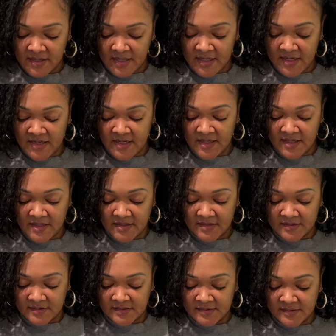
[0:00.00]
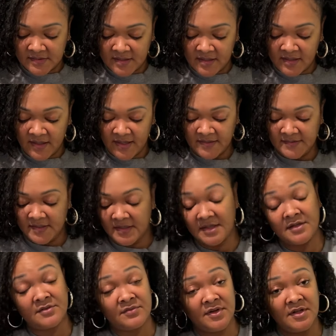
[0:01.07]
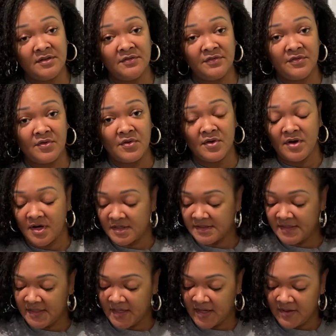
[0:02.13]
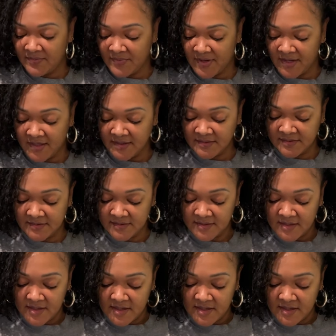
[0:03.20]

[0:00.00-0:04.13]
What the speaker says: It is, like I said, it is written for DK weight.